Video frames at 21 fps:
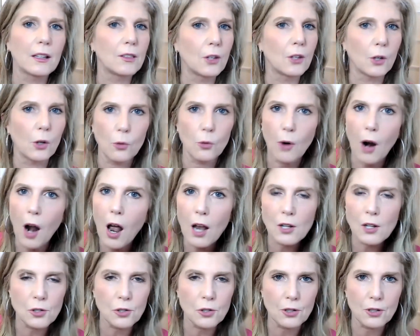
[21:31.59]
the
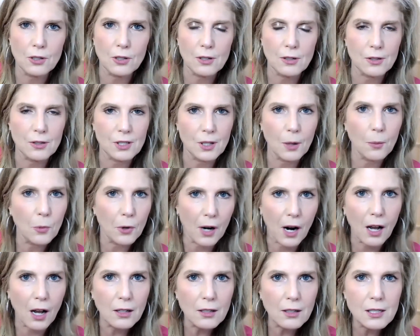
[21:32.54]
garage or somewhere
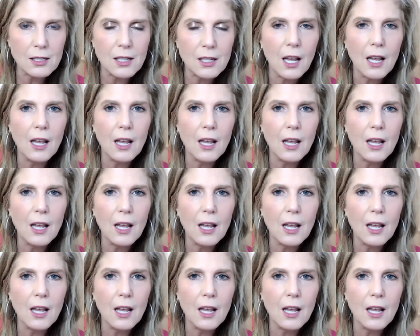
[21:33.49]
else,